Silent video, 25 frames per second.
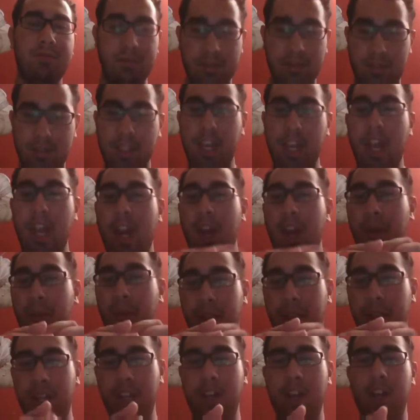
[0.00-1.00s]
There
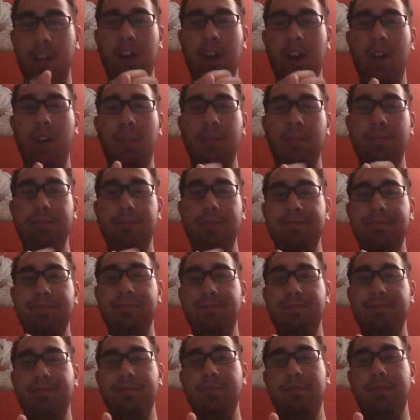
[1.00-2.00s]
we go.
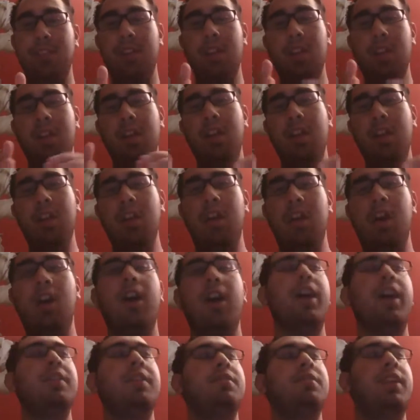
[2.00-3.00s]

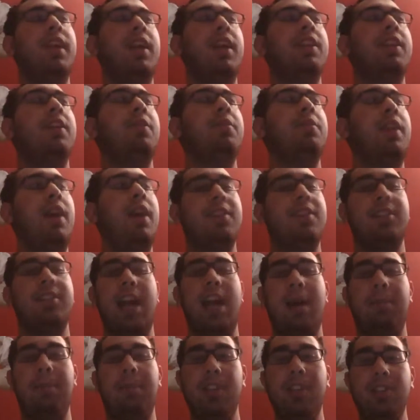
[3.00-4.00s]
Alright, now that that's
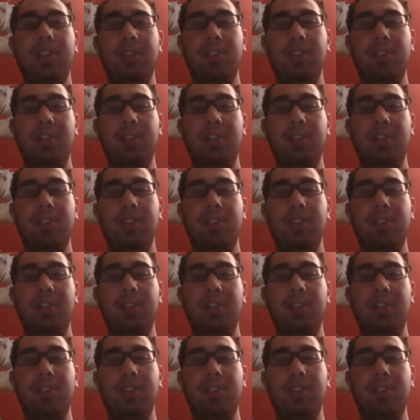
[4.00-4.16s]
happened,